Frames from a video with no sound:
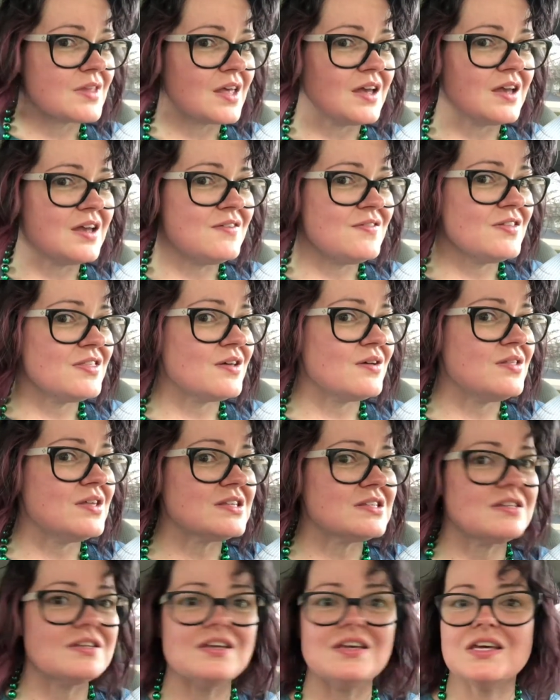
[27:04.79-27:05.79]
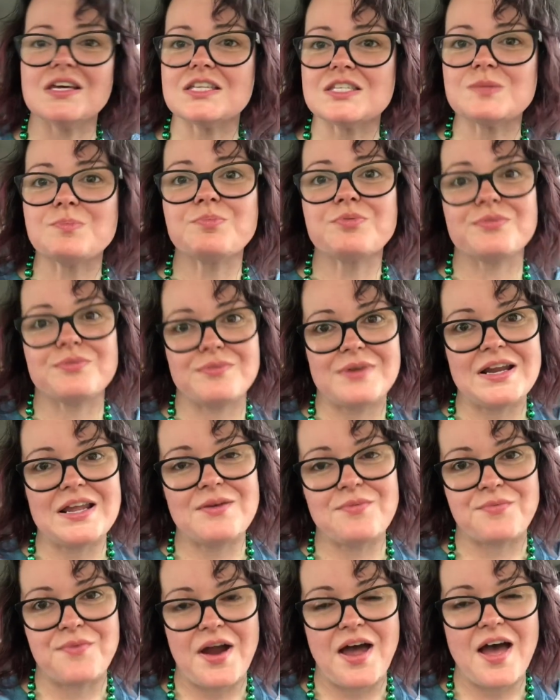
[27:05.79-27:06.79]
even though this looks pretty
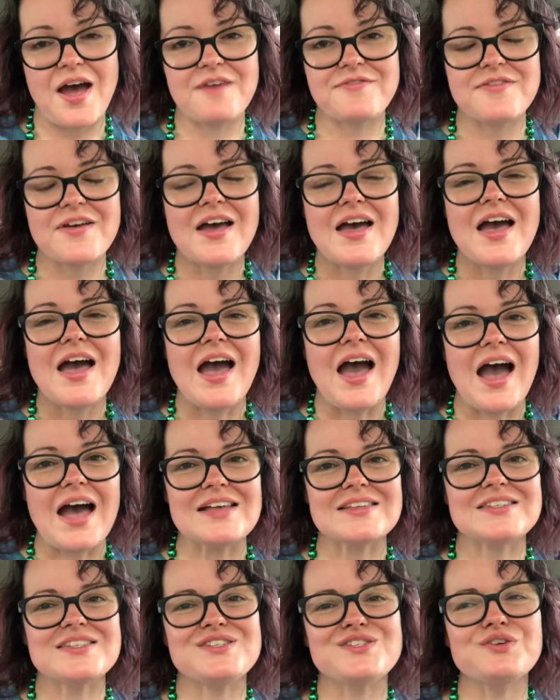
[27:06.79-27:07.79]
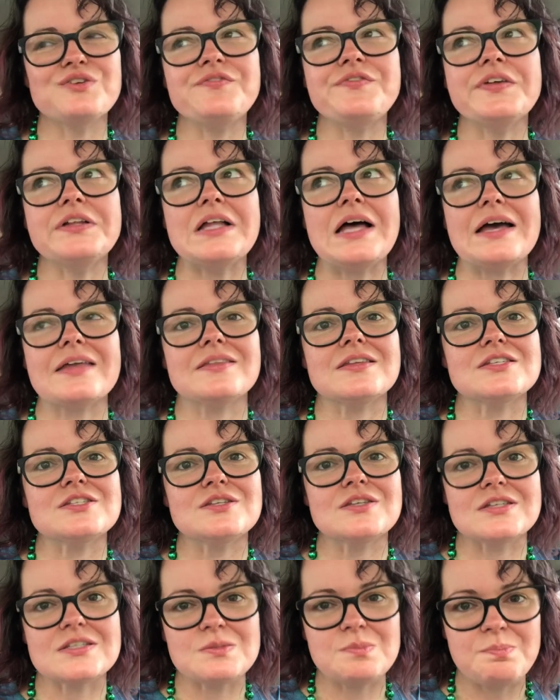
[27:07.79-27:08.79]
rough, I still feel like this
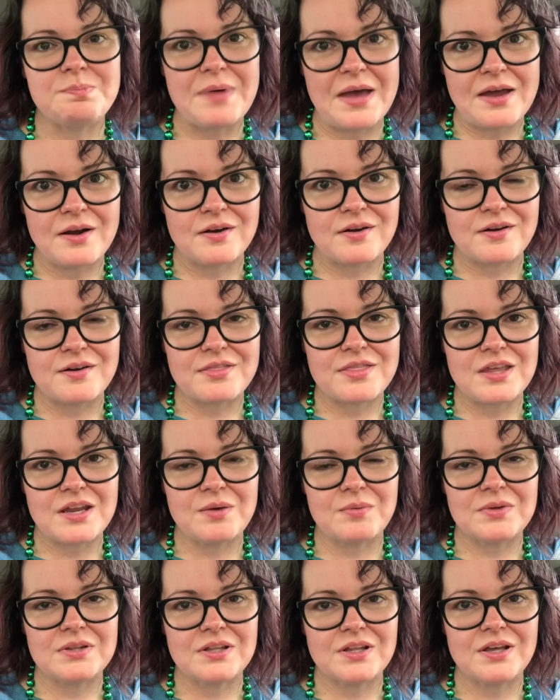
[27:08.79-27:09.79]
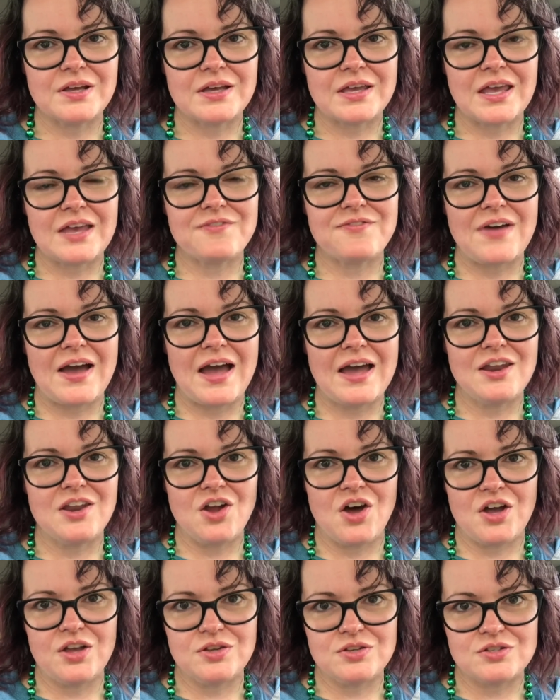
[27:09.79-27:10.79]
looks better than it would look if I had
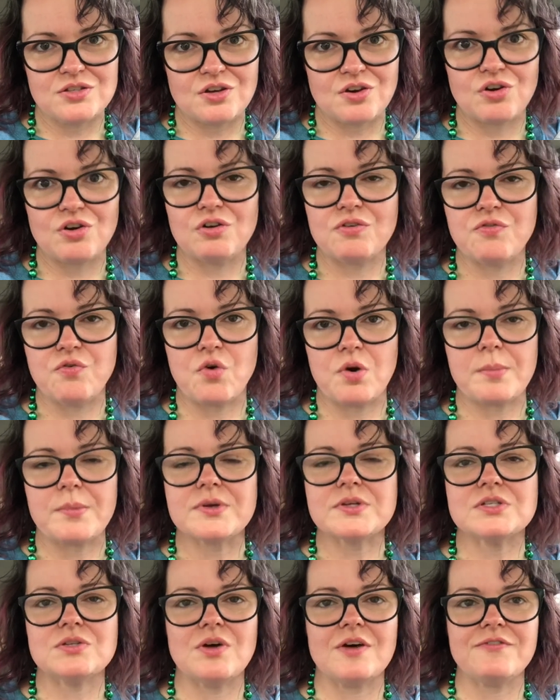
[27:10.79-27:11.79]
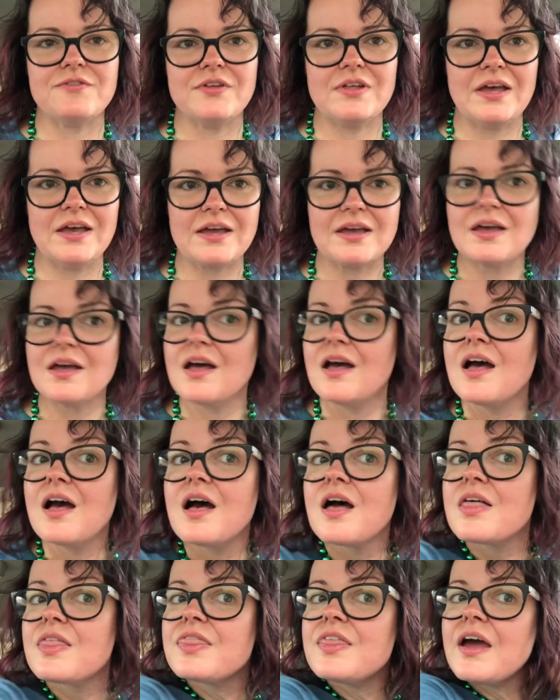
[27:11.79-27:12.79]
not used the Curlformers. So I feel like
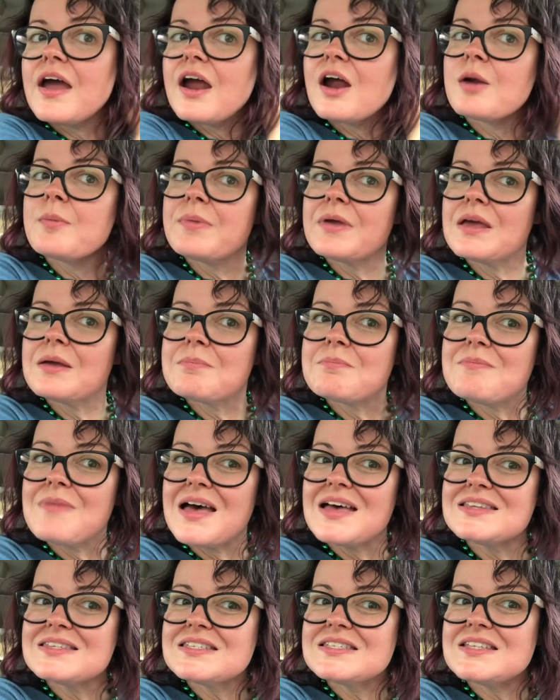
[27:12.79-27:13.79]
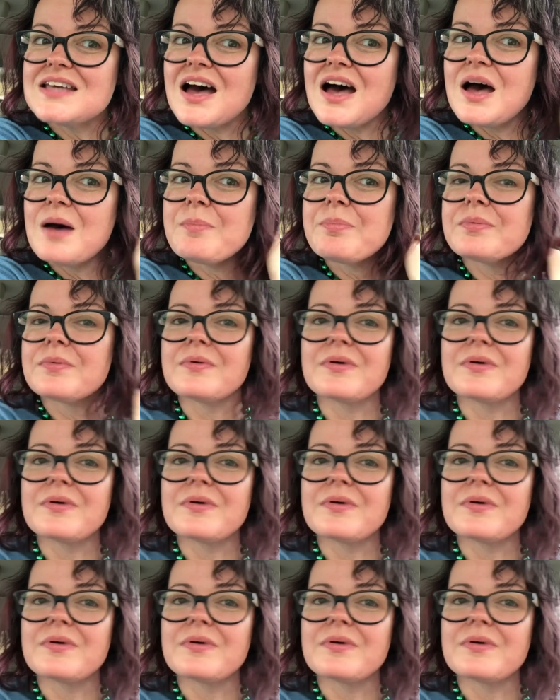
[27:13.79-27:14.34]
the hair being messed up